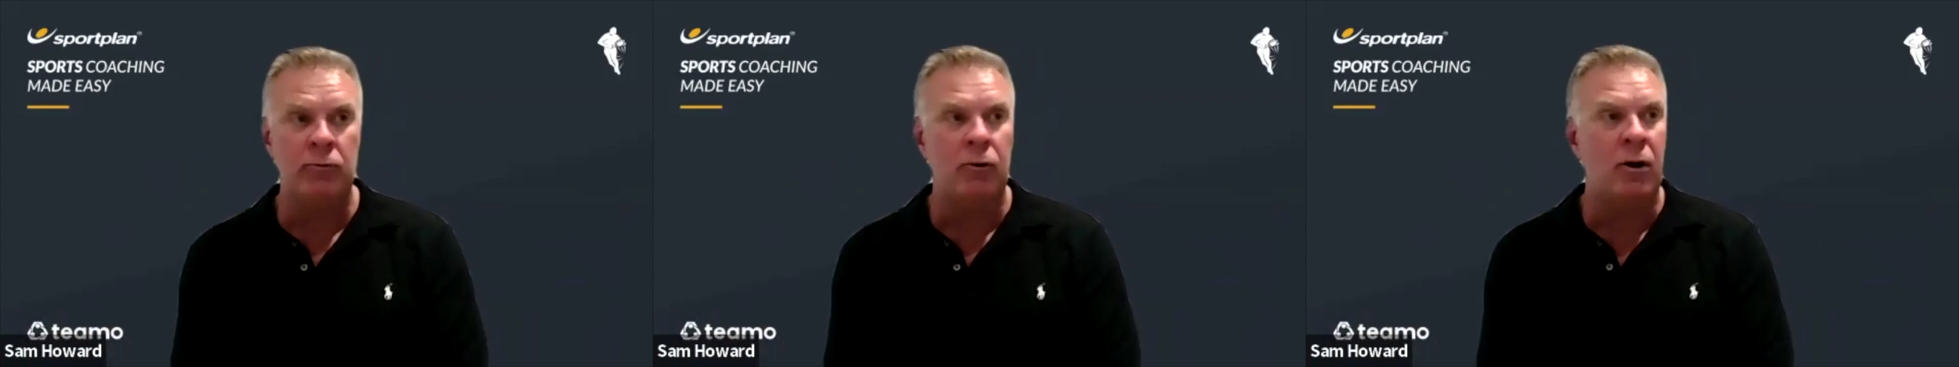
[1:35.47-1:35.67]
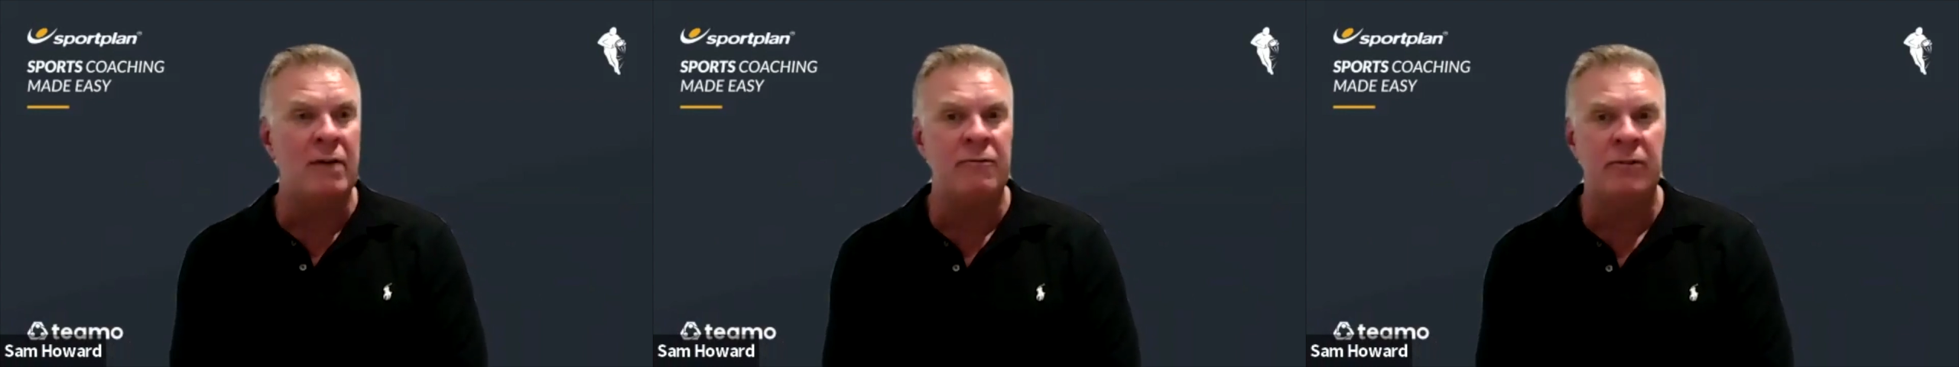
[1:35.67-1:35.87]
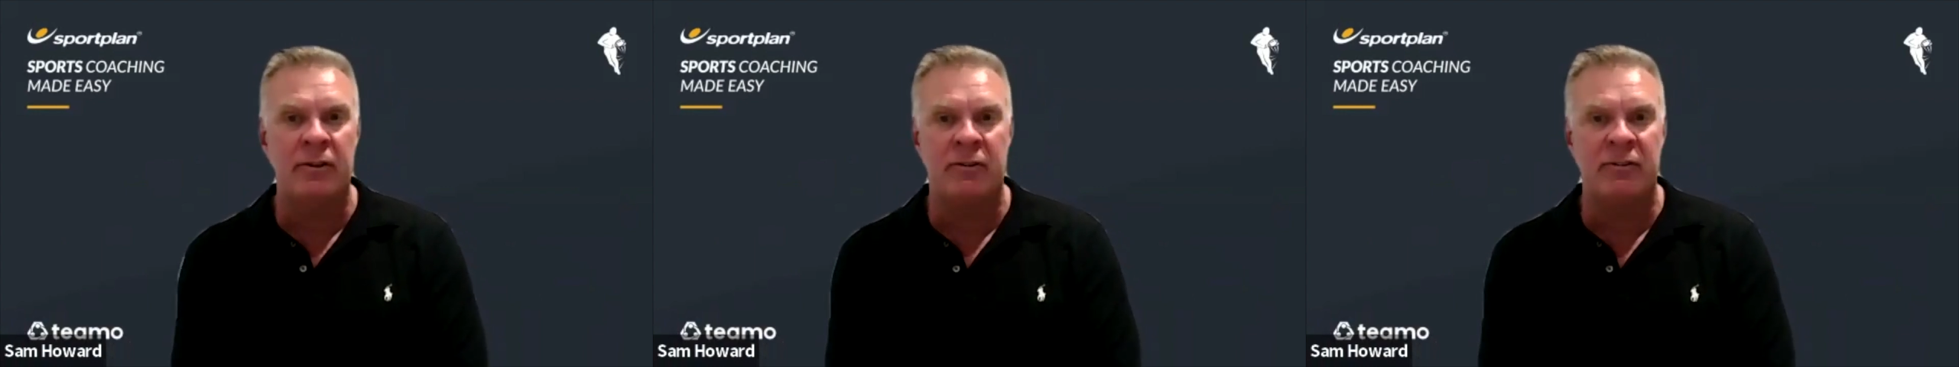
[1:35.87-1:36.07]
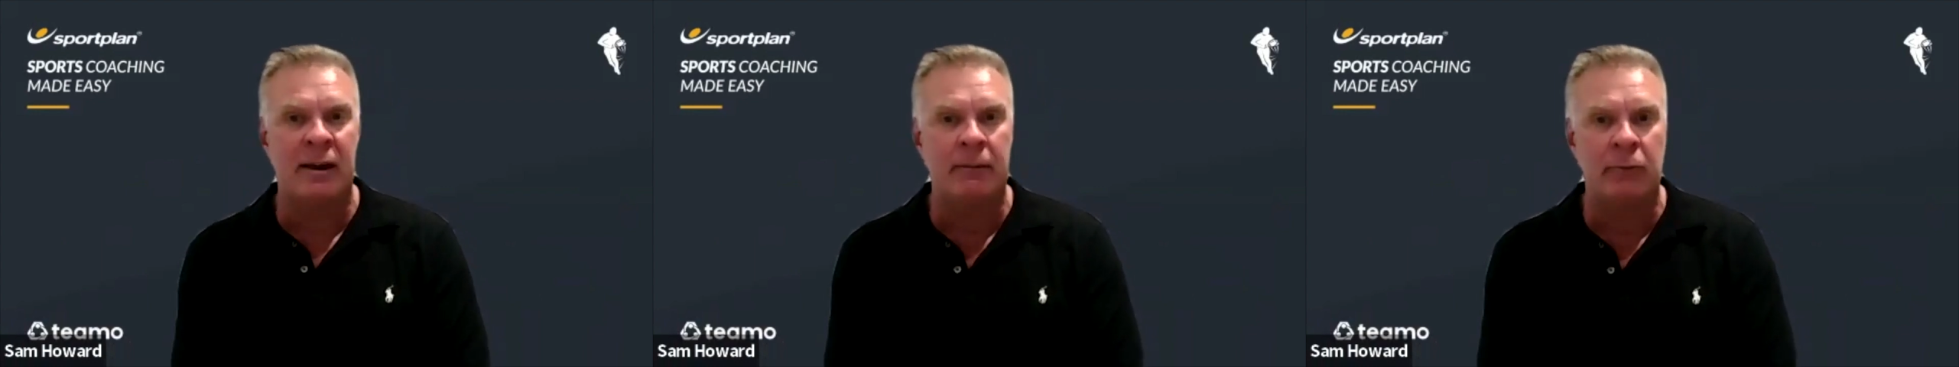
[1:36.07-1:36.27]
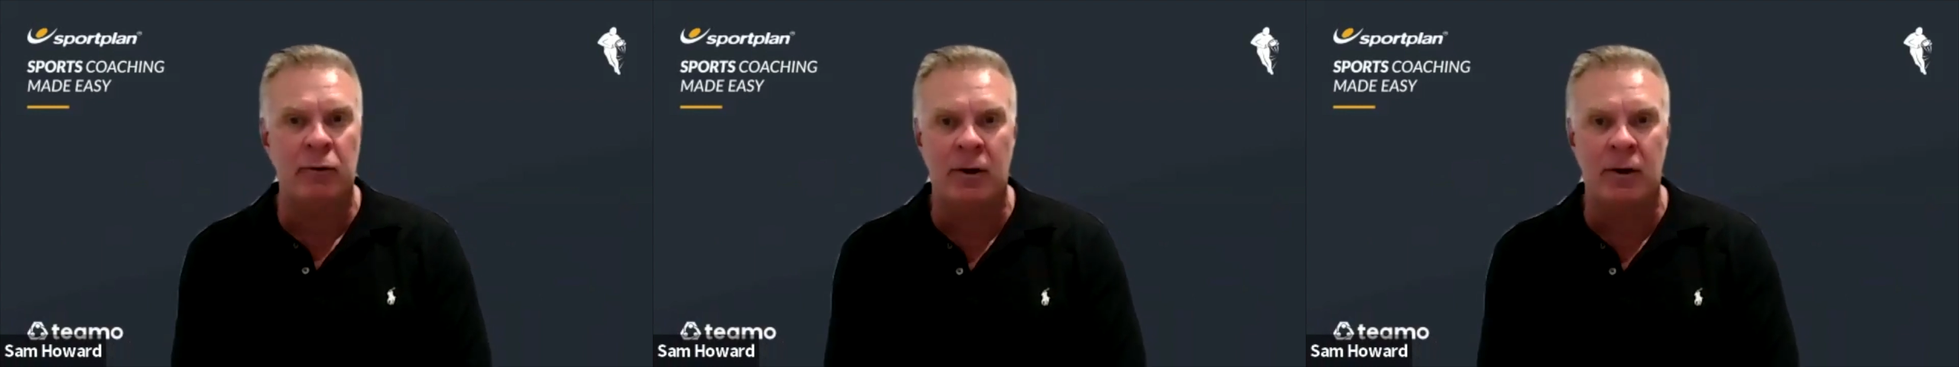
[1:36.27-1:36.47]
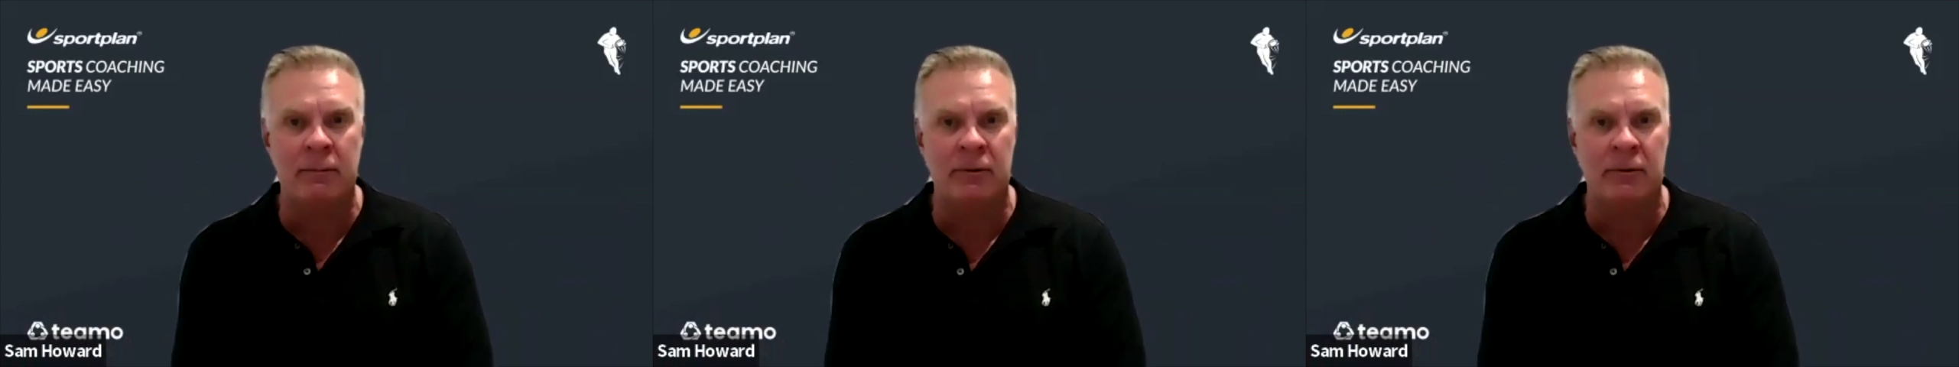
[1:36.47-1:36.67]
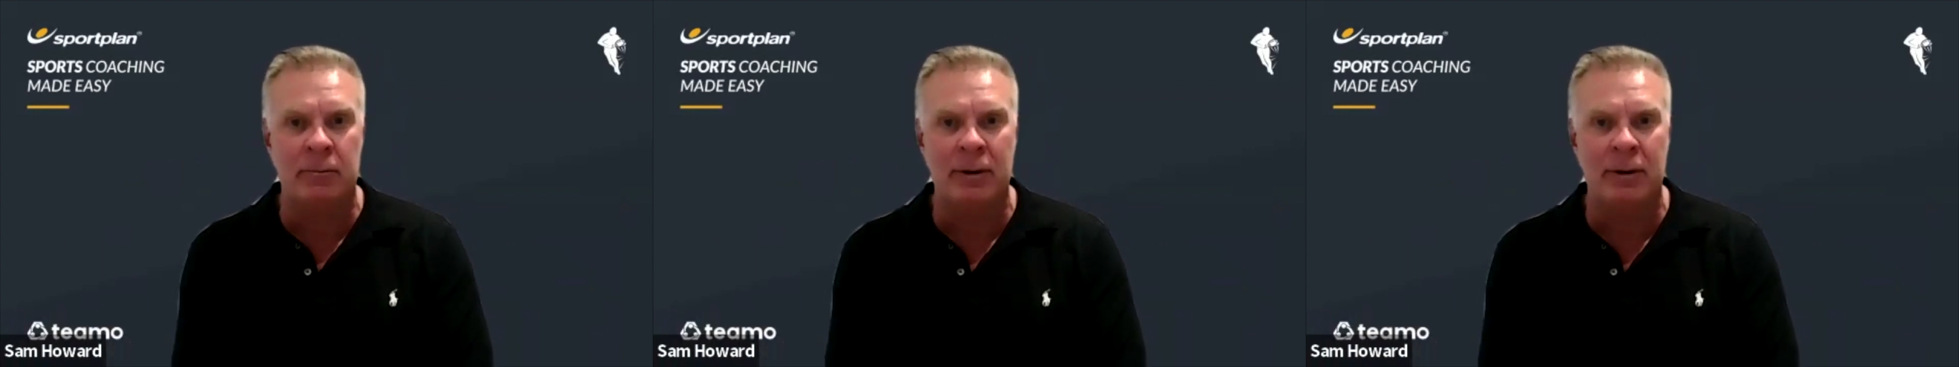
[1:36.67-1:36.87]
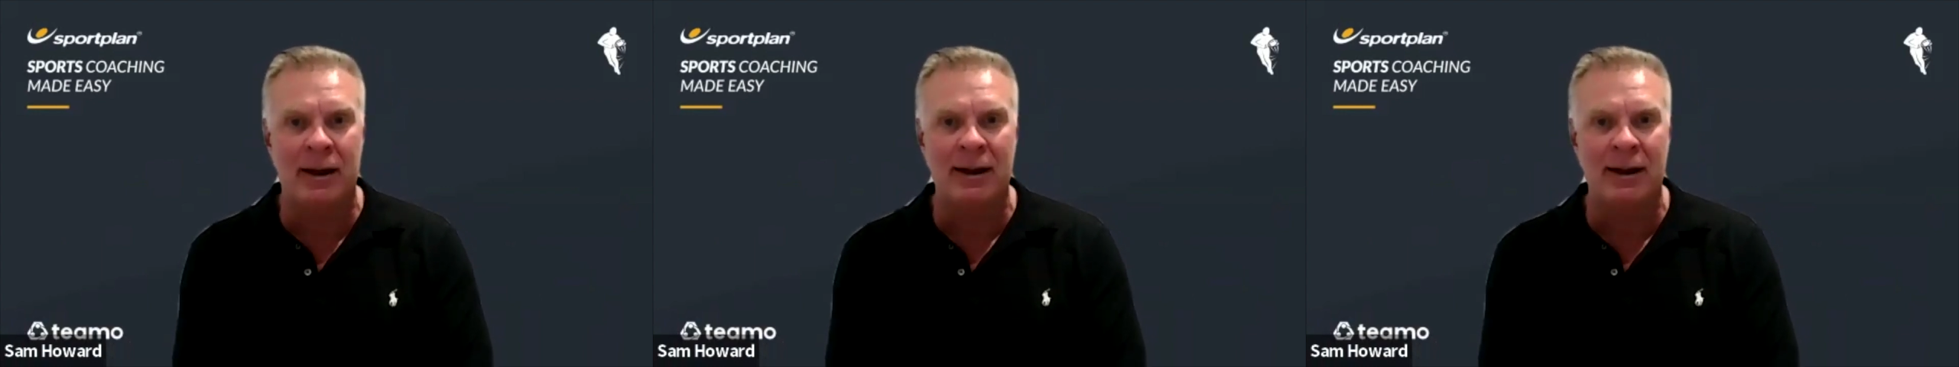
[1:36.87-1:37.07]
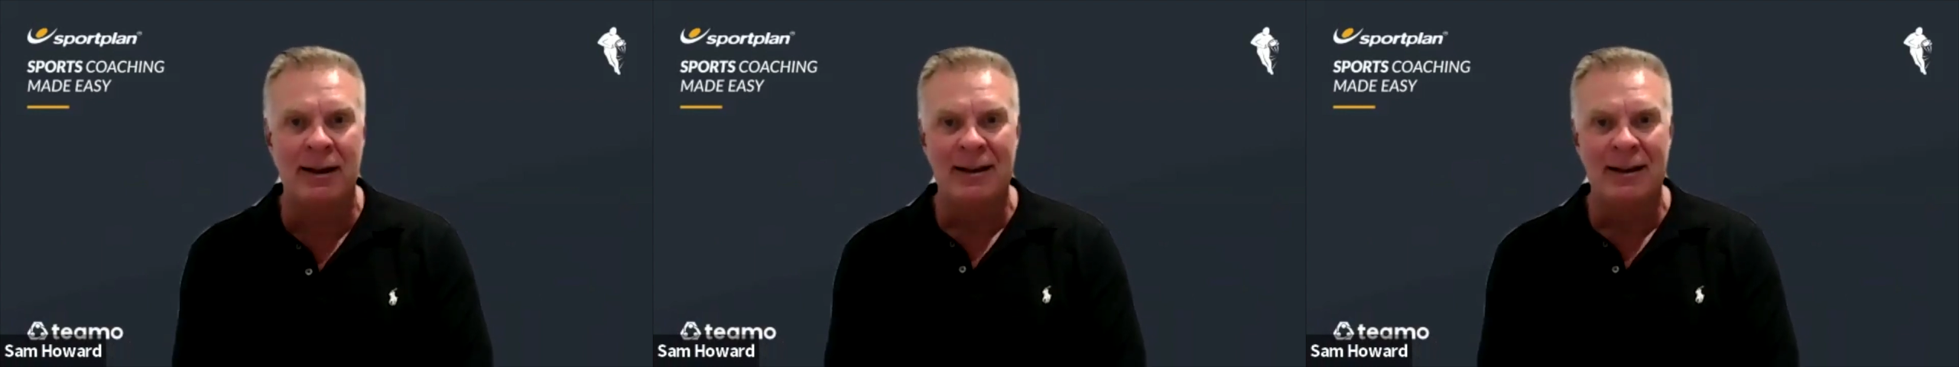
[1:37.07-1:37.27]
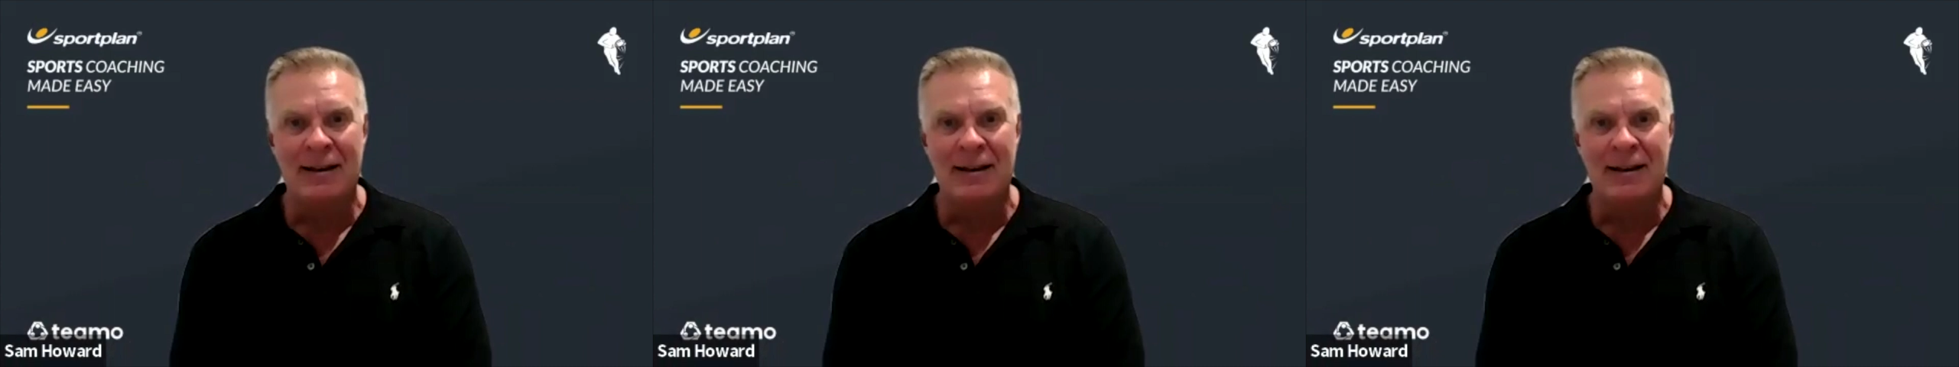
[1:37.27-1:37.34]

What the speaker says: arrive at the same time as the player.